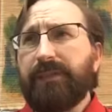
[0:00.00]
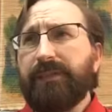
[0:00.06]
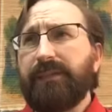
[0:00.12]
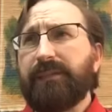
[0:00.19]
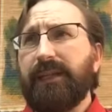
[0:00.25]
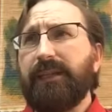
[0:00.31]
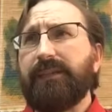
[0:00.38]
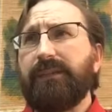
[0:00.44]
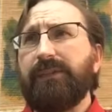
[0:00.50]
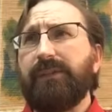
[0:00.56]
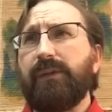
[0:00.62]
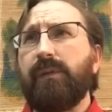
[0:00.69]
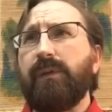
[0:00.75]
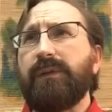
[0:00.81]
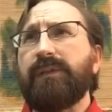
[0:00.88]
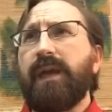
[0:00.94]
he said to
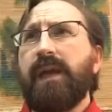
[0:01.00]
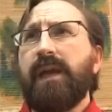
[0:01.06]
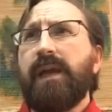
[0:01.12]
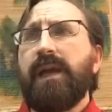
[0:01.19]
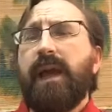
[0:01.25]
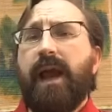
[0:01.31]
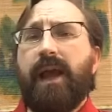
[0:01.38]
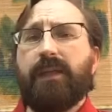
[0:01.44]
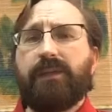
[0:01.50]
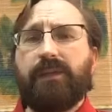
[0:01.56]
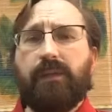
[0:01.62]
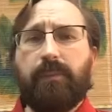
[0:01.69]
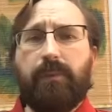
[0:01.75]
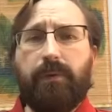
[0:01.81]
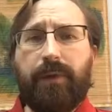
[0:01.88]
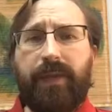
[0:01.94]
do was, as you're
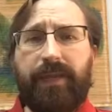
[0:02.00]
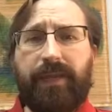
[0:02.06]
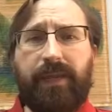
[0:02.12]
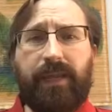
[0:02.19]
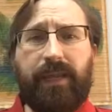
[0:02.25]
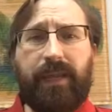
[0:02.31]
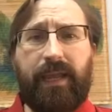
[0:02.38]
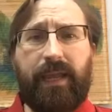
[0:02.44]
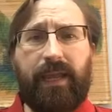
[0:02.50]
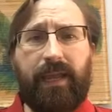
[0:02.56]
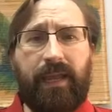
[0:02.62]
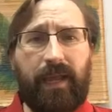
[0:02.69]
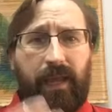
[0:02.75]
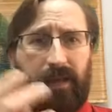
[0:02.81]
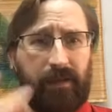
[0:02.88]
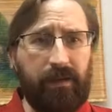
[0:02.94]
breathing
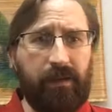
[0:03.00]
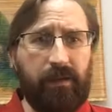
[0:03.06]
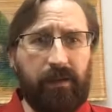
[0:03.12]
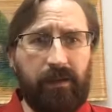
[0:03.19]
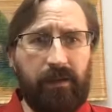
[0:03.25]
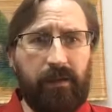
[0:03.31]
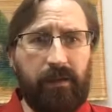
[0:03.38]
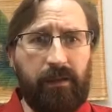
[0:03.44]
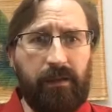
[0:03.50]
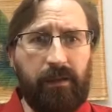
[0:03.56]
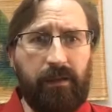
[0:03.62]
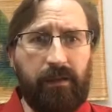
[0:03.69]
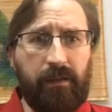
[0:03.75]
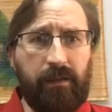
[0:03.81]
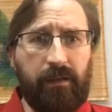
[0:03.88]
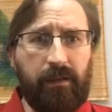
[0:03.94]
in,
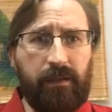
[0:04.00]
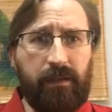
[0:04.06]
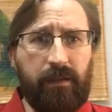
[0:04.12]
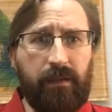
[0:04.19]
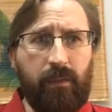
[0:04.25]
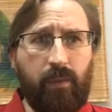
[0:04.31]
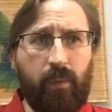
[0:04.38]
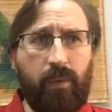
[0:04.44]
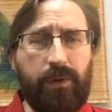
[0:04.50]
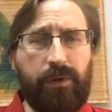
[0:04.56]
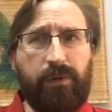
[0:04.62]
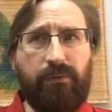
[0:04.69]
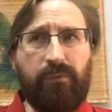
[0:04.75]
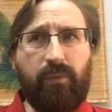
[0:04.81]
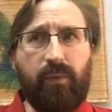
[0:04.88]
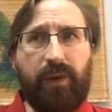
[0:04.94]
when
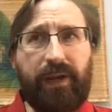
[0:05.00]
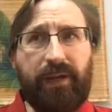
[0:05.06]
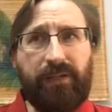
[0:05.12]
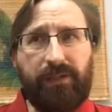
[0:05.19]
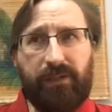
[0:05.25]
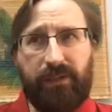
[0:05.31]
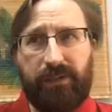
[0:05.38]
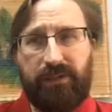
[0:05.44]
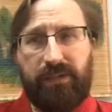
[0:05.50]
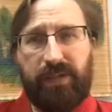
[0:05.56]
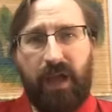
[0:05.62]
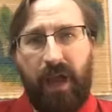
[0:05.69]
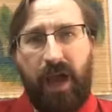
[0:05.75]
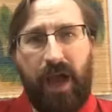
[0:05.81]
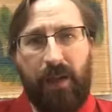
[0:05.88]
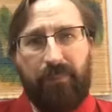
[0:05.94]
you've reached the
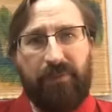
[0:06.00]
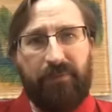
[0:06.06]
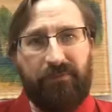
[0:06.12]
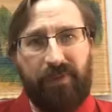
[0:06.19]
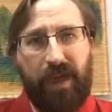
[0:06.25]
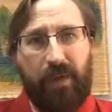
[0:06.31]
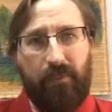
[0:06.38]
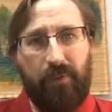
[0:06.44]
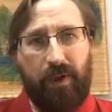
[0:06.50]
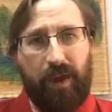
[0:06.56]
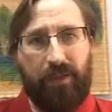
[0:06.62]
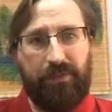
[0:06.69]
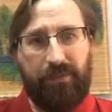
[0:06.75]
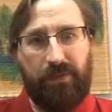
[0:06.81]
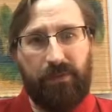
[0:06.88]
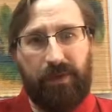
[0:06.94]
top of that
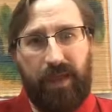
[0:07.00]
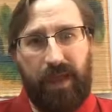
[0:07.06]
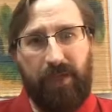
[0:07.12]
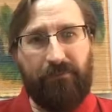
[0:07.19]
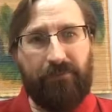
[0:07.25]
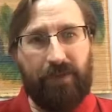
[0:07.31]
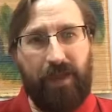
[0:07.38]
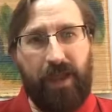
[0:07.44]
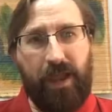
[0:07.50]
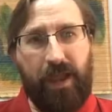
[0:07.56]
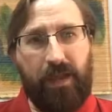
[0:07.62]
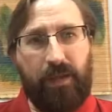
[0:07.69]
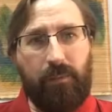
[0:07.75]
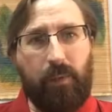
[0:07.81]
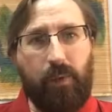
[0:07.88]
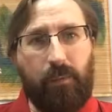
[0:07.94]
breath and you can't fit
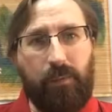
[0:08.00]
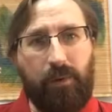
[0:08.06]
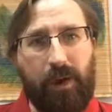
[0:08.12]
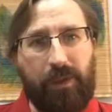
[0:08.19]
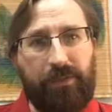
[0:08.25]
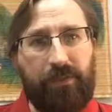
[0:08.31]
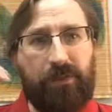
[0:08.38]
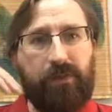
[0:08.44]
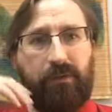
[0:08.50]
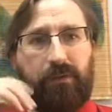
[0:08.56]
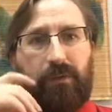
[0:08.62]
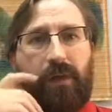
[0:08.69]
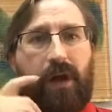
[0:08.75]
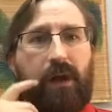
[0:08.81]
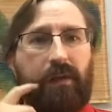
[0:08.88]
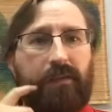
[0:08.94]
any more breath in your
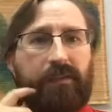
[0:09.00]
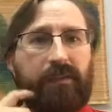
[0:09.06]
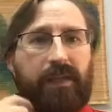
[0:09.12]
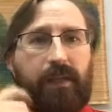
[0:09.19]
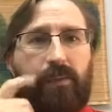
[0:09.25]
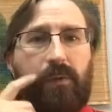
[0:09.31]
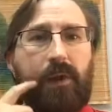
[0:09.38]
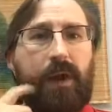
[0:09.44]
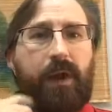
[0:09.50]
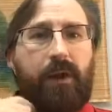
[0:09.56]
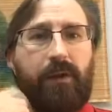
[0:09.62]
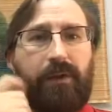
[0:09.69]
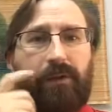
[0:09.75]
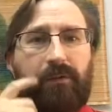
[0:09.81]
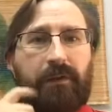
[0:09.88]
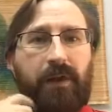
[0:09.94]
lungs, any more air
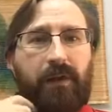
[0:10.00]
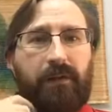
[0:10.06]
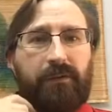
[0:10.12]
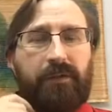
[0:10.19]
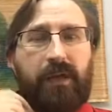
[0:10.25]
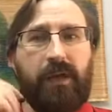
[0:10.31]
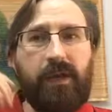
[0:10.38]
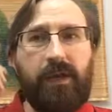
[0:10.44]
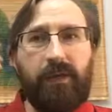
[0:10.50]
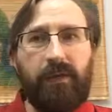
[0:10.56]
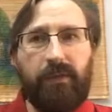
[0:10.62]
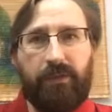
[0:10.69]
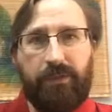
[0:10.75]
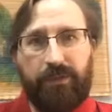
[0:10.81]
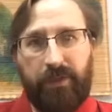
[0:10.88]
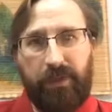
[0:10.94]
in your lungs,
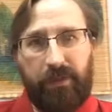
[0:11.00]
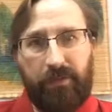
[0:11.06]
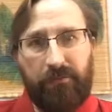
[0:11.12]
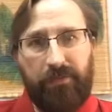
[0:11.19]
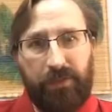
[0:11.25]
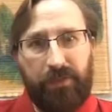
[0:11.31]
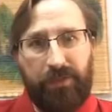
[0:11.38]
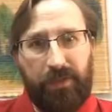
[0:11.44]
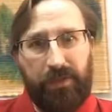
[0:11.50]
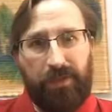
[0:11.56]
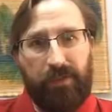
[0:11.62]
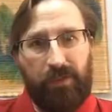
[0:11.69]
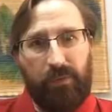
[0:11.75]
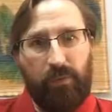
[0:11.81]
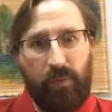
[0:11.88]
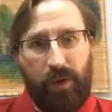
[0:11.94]
think of the thing that
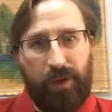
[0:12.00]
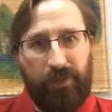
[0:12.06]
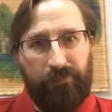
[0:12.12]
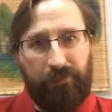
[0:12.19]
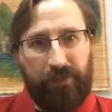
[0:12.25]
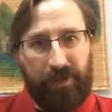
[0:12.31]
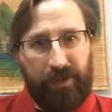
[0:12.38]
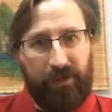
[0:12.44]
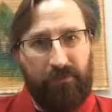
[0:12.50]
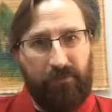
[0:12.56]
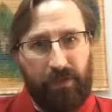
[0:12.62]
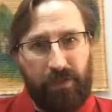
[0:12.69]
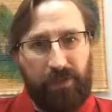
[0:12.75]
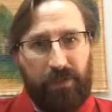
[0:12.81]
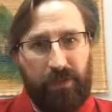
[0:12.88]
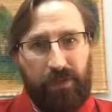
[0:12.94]
you want to forgive or
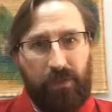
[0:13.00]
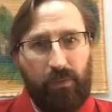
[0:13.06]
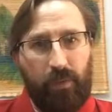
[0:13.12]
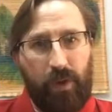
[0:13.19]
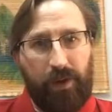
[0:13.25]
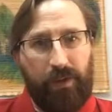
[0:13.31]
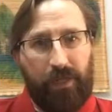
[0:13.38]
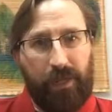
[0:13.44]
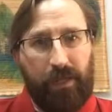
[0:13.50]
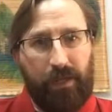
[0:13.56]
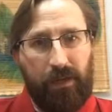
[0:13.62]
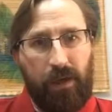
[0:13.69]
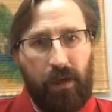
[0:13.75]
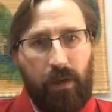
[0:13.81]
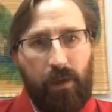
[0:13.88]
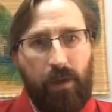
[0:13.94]
the thing you want to let
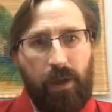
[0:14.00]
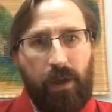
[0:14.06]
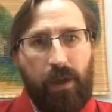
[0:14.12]
go.